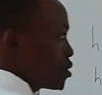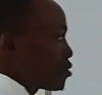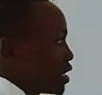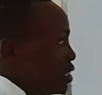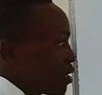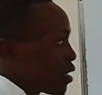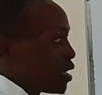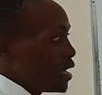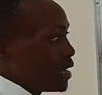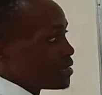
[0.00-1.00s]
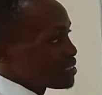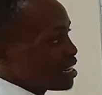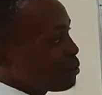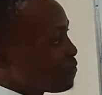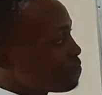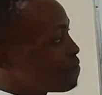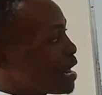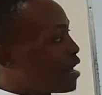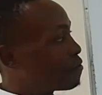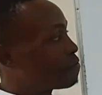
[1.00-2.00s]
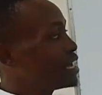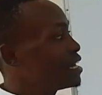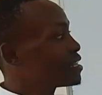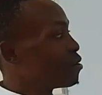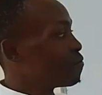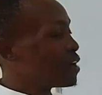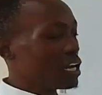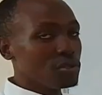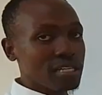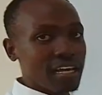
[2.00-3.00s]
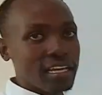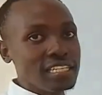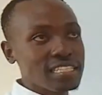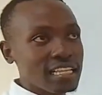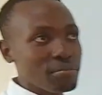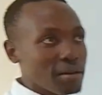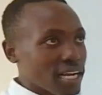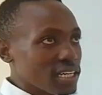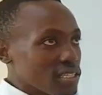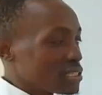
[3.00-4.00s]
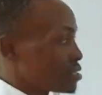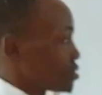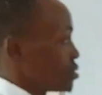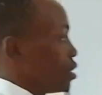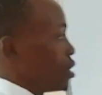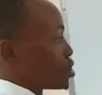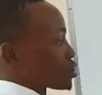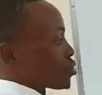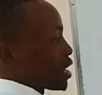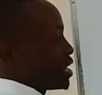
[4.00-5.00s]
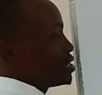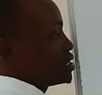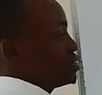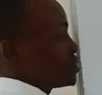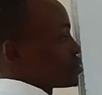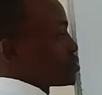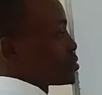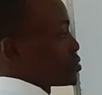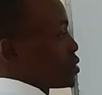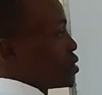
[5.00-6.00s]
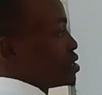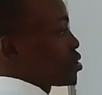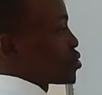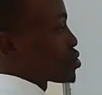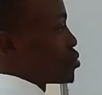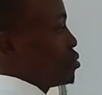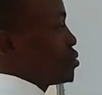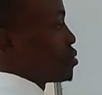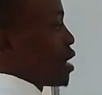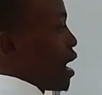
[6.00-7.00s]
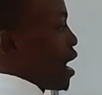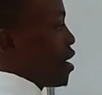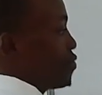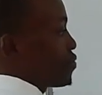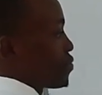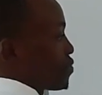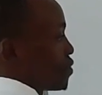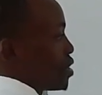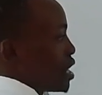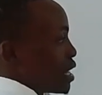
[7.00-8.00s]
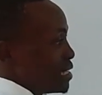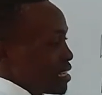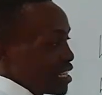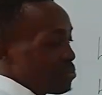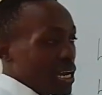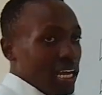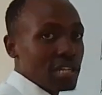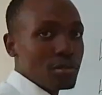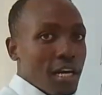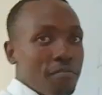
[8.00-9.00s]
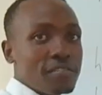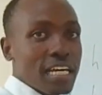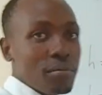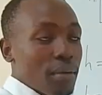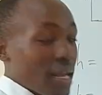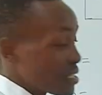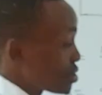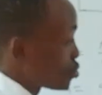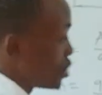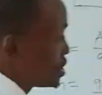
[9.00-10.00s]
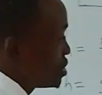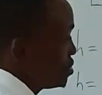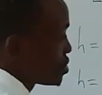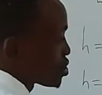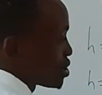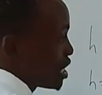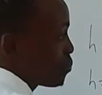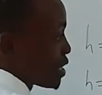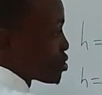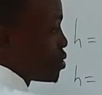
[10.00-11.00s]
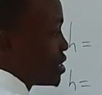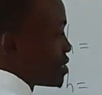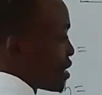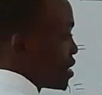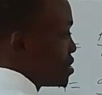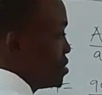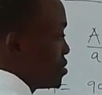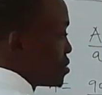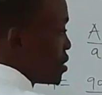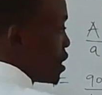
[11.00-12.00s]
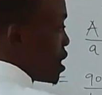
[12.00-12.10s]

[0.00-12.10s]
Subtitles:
Okay? Start by finding the values inside the bracket. So 90 is equals to half. Inside the bracket, we have 10 plus 20. So 10 plus 20 is 30.